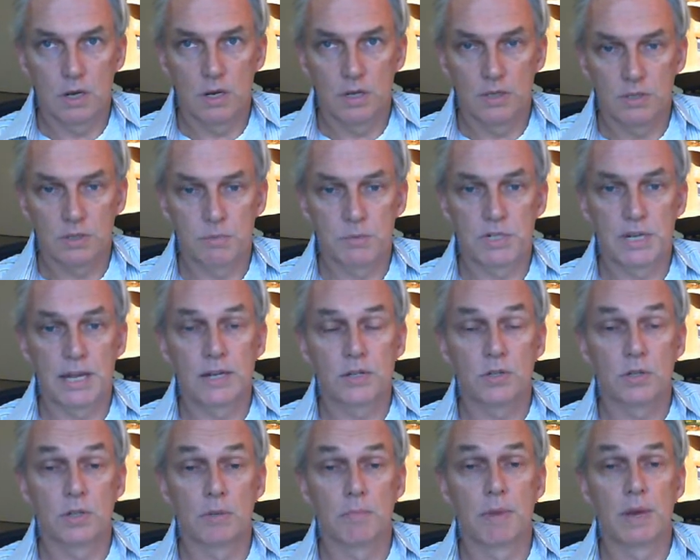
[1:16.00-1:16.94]
a
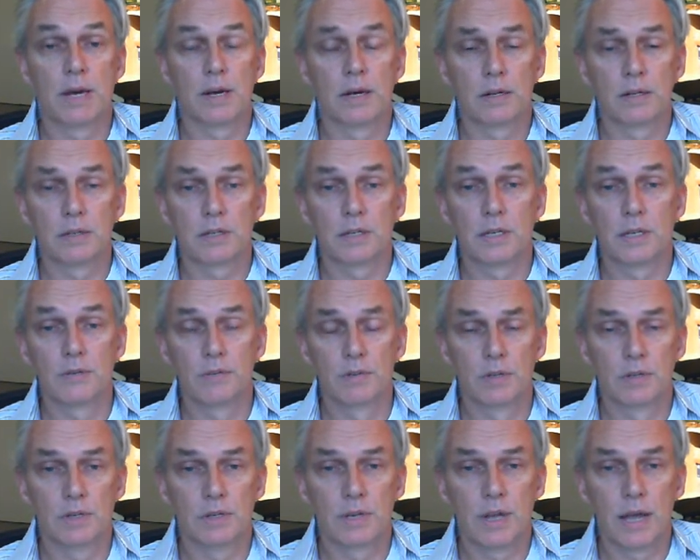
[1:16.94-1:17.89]
substantial amount
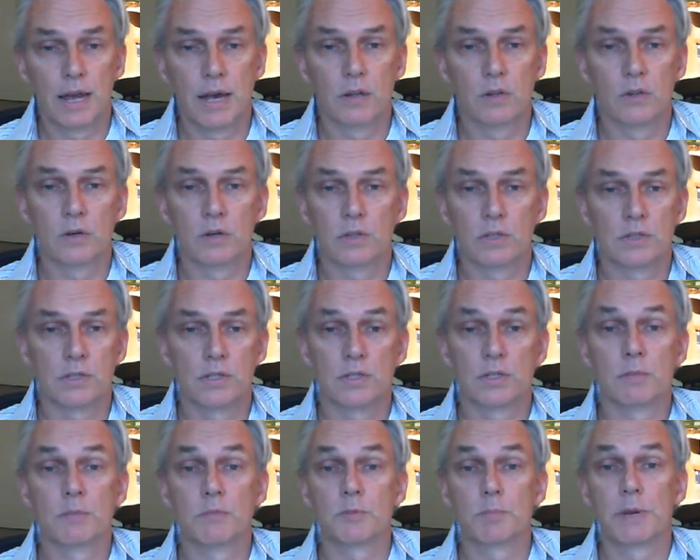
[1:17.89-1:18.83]
given how long the
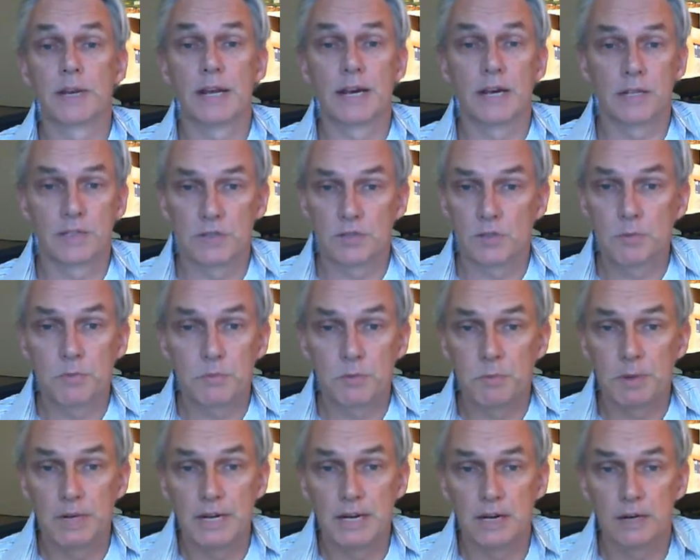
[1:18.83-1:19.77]
system's been out. The system's
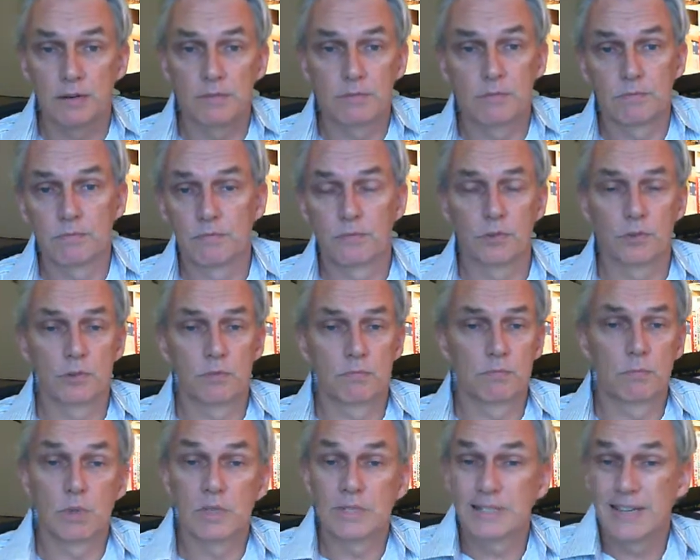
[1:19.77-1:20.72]
been out for
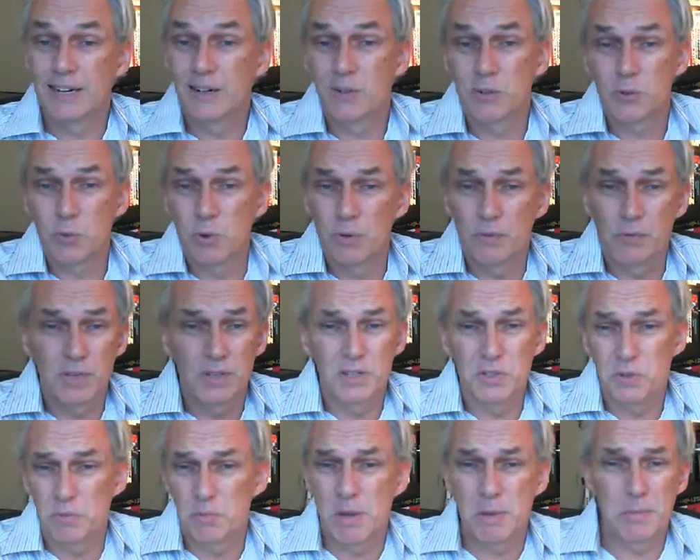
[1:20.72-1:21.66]
what 10 or 12
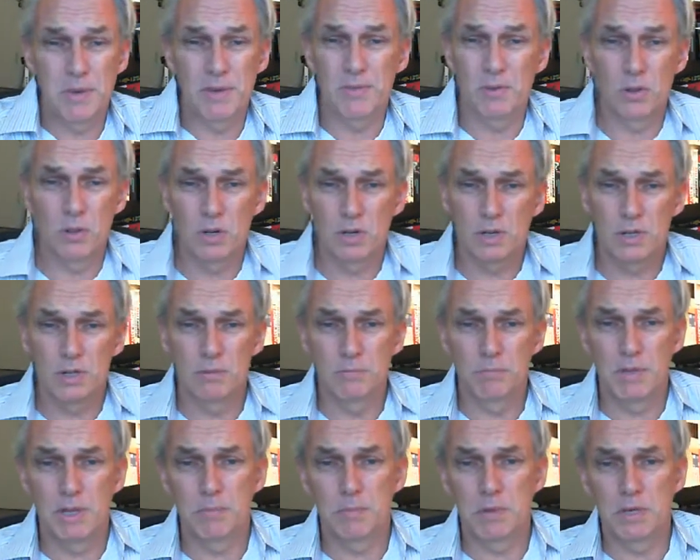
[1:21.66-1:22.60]
years, or maybe even longer,
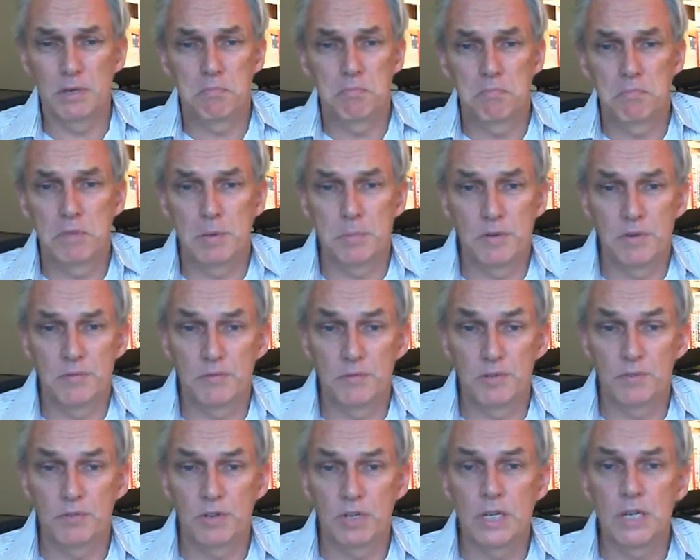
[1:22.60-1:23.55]
maybe maybe
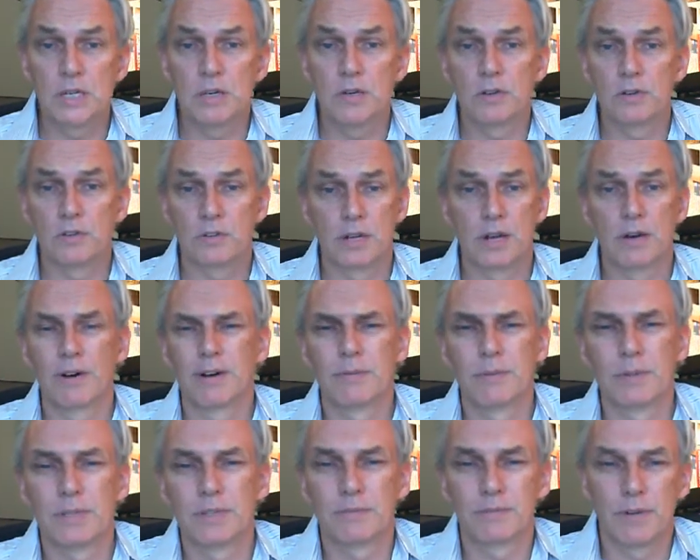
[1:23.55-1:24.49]
15 years now. I'm
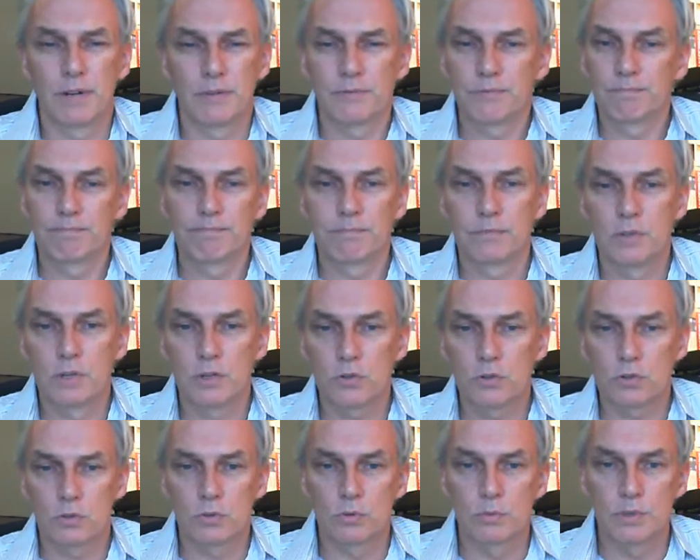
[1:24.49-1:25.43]
really I'm
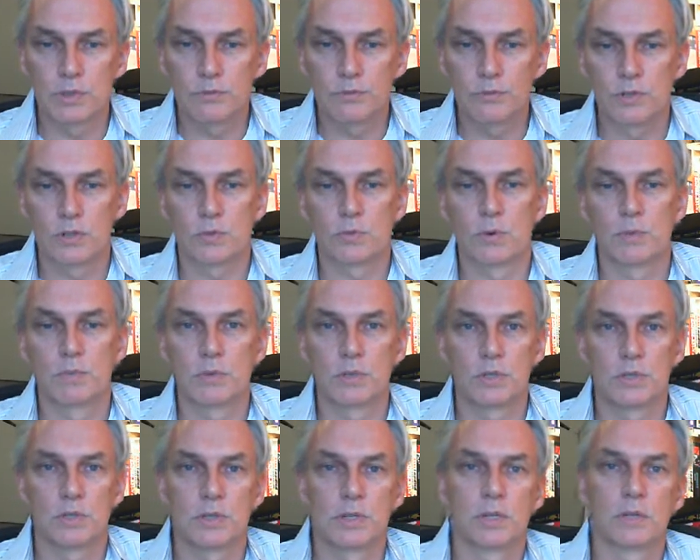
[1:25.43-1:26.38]
not sure when the first one
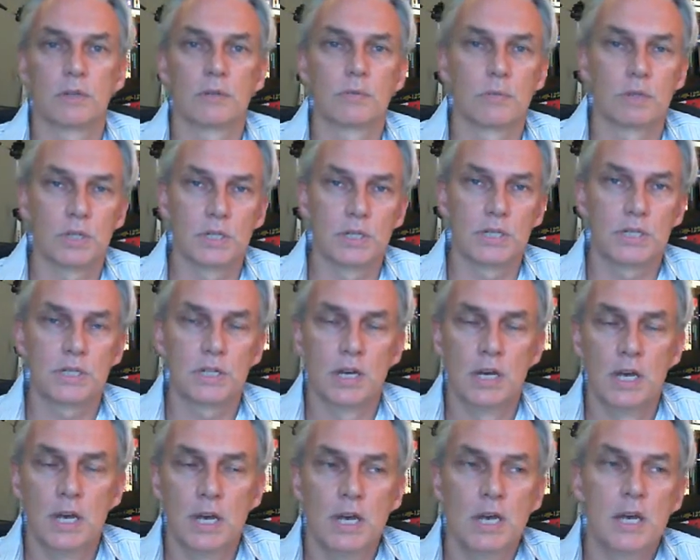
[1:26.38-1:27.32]
was uh, released.
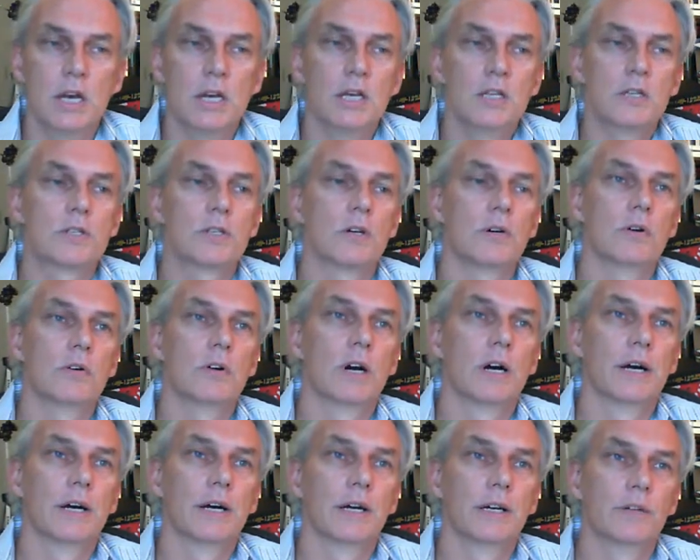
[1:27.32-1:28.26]
So.
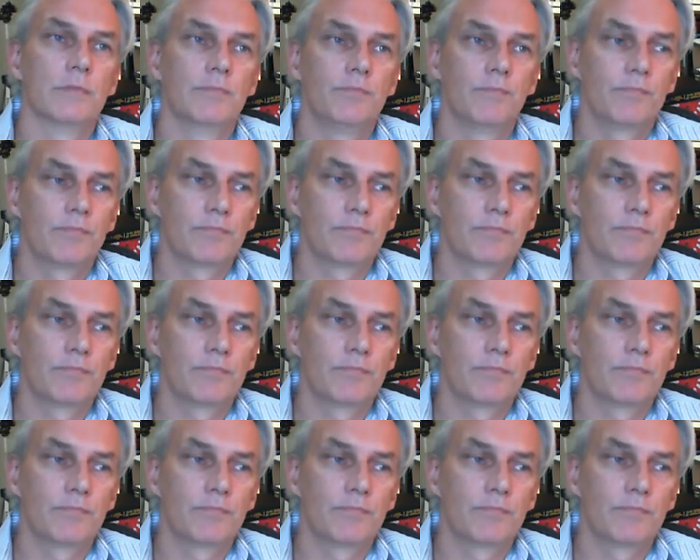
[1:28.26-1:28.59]
Uh,